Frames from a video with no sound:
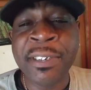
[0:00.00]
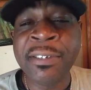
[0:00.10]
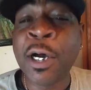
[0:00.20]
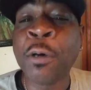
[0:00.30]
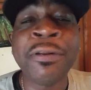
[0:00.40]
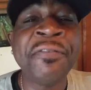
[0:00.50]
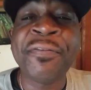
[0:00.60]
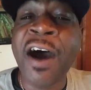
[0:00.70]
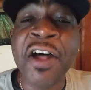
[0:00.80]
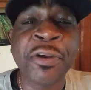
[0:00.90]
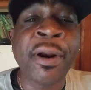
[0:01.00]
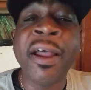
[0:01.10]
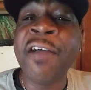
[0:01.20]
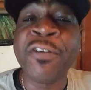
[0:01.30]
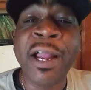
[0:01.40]
me, the only father I
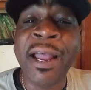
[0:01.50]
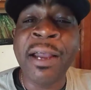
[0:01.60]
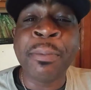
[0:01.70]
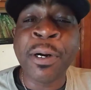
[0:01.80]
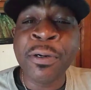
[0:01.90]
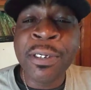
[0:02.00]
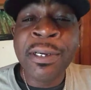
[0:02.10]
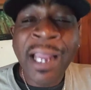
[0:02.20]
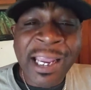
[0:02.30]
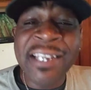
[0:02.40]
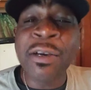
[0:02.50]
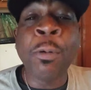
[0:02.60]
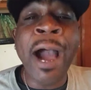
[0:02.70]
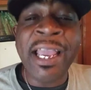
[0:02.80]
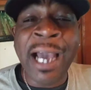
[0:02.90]
ever had, bro. And he's a
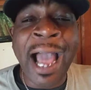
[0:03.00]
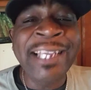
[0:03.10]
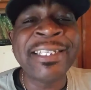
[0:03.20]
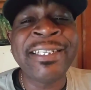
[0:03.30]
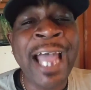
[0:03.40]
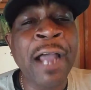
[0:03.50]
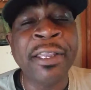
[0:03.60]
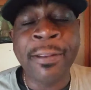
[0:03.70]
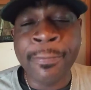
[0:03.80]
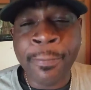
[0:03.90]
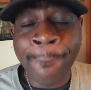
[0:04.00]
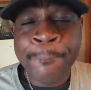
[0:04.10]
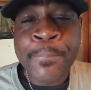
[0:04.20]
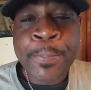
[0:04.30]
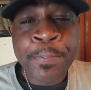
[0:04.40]
white guy. He's Italian.
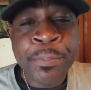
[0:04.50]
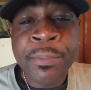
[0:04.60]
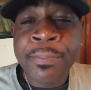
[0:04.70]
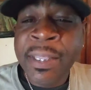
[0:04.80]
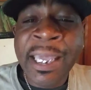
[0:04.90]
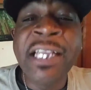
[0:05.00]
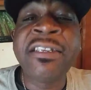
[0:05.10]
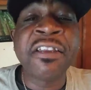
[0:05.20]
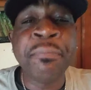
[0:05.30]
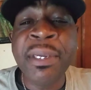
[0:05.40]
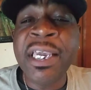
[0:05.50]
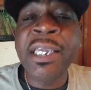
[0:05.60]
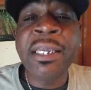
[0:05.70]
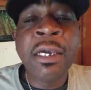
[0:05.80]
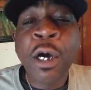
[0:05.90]
He took
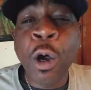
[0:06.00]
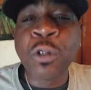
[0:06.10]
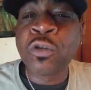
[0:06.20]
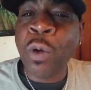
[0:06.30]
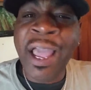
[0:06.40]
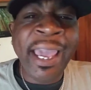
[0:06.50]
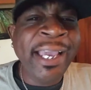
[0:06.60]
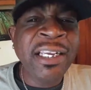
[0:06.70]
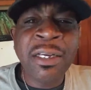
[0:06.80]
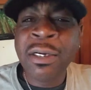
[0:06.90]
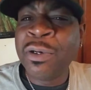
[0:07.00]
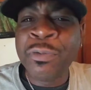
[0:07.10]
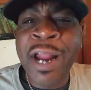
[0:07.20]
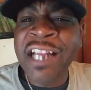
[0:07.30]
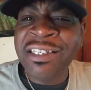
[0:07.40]
me, Josue,
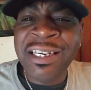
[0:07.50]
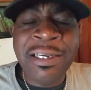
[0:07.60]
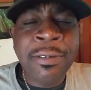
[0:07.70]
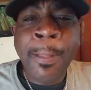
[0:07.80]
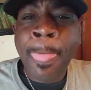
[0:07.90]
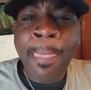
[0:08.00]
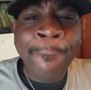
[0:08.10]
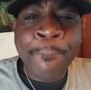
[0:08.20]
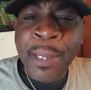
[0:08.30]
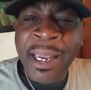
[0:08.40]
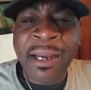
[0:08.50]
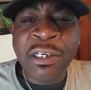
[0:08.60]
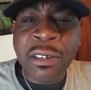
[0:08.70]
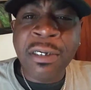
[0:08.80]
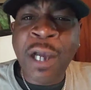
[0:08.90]
Reggie,
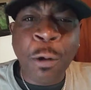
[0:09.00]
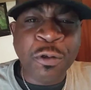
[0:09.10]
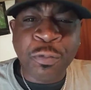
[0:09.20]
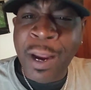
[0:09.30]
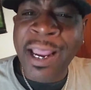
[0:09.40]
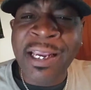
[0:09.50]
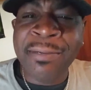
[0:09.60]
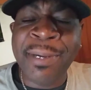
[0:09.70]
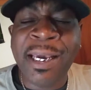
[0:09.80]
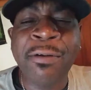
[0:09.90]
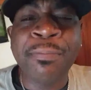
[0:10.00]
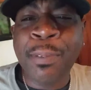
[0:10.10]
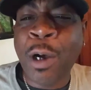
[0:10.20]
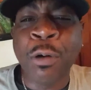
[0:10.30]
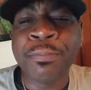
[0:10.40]
man, Coach Ray, man,
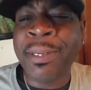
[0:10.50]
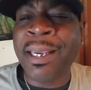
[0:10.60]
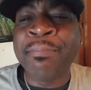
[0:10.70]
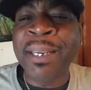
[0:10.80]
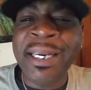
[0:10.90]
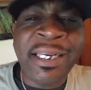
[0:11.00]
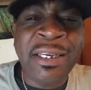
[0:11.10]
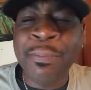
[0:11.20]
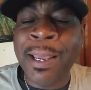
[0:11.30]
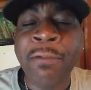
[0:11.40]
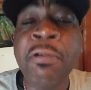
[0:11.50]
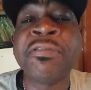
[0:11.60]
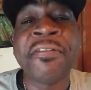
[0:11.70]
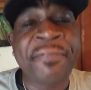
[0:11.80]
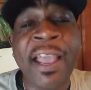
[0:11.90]
Beanie, man, we
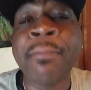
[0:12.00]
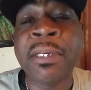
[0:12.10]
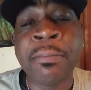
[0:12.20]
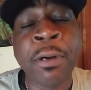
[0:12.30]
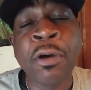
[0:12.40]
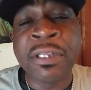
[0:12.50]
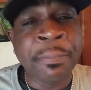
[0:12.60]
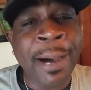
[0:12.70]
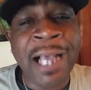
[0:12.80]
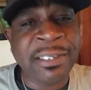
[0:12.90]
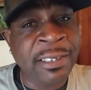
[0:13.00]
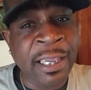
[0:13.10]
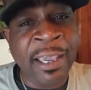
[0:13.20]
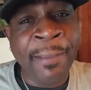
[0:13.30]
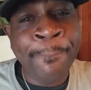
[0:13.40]
was a family, bro, in the boxing
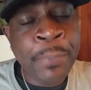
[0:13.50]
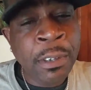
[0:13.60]
game.